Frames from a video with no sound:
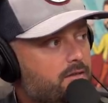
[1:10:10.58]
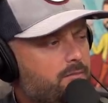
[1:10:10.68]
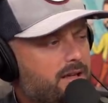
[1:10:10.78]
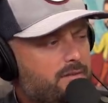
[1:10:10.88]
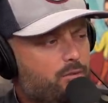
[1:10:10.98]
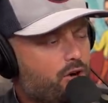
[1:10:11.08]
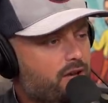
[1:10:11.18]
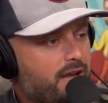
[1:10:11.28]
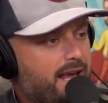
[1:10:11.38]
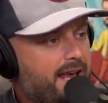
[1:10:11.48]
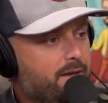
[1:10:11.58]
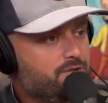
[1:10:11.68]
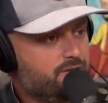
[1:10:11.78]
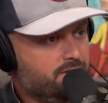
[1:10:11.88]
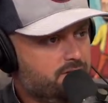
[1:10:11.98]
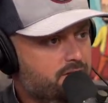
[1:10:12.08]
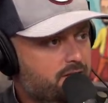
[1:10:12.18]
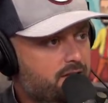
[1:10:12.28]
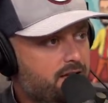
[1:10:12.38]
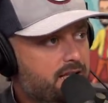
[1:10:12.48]
my brother got a hamster.
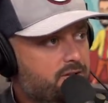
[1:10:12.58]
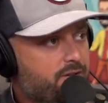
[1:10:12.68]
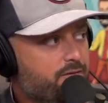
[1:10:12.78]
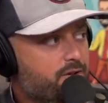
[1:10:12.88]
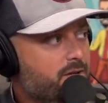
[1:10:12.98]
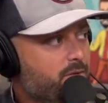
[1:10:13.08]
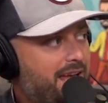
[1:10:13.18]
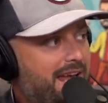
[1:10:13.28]
And so at first they put a